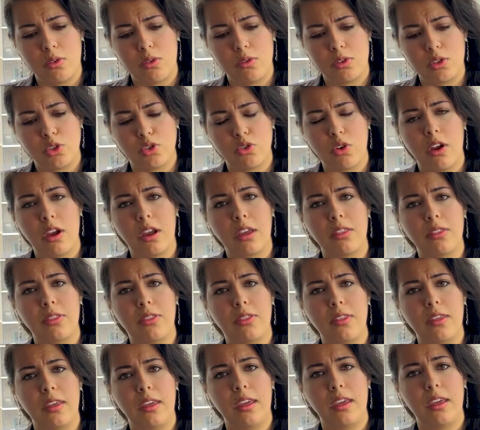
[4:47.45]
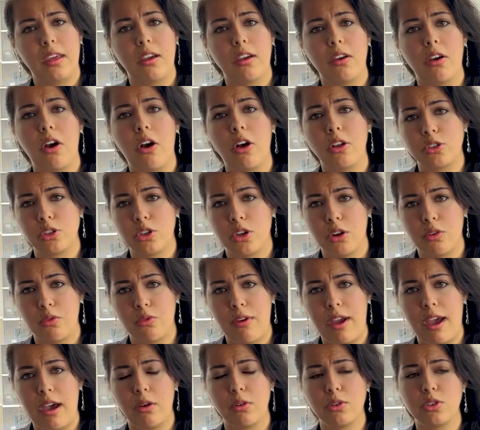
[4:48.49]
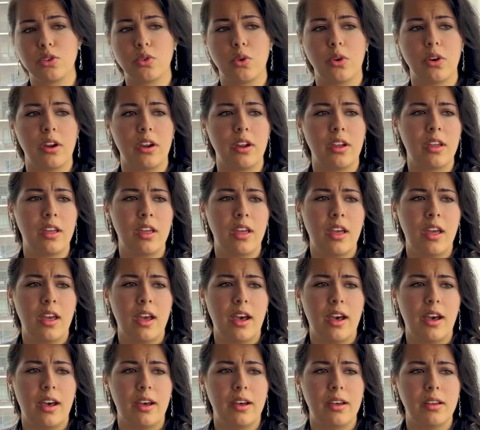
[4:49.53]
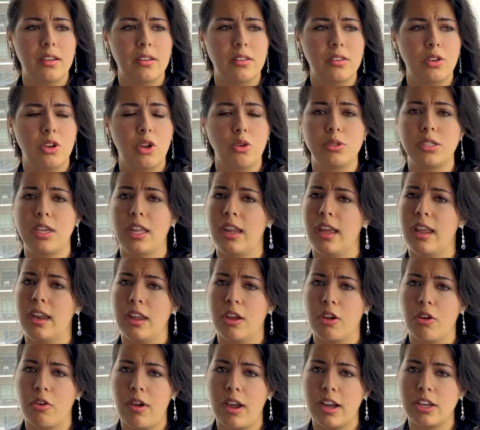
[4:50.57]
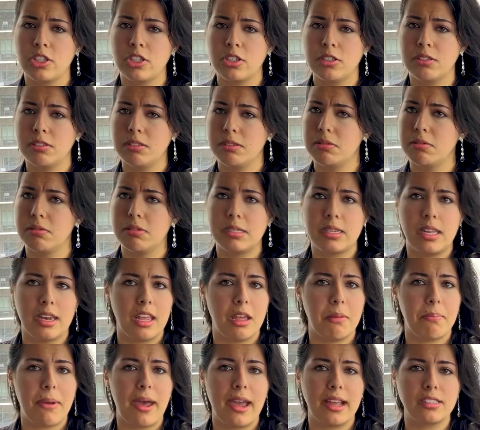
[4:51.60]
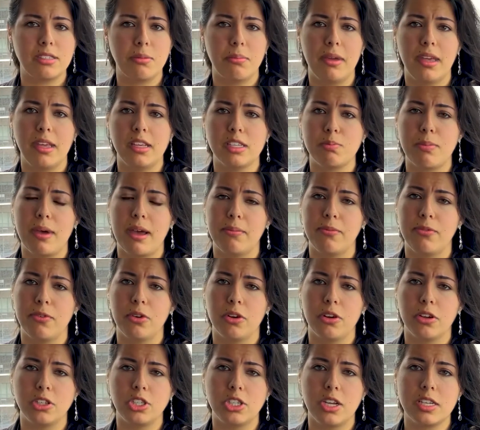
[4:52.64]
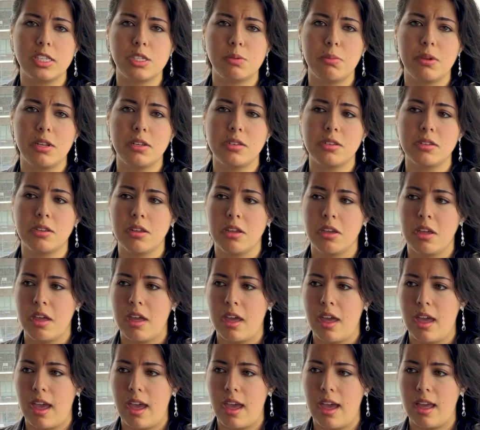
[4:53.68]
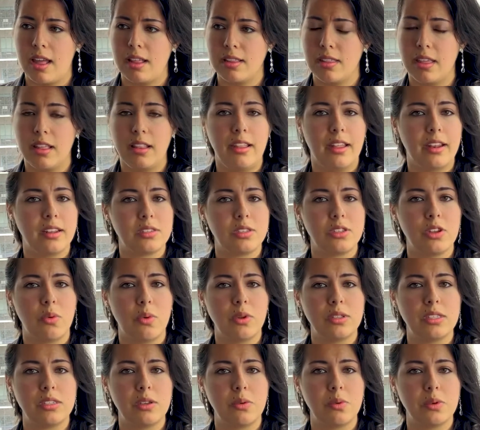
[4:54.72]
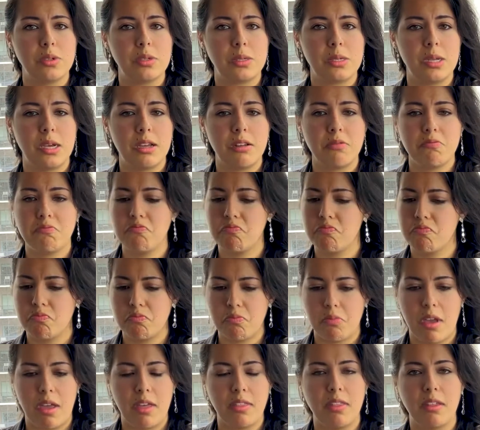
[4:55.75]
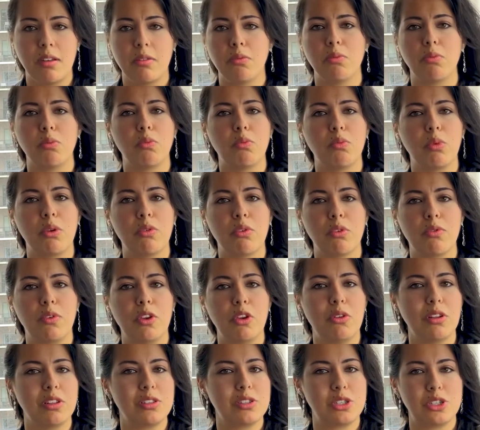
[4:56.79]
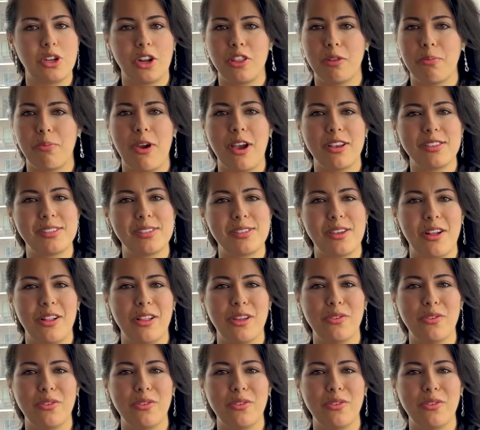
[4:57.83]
drawing the alternate route or notating any corrections, sending it back to MazeMap for adjustment, and they let us know once it was done, and then we reviewed and started the process all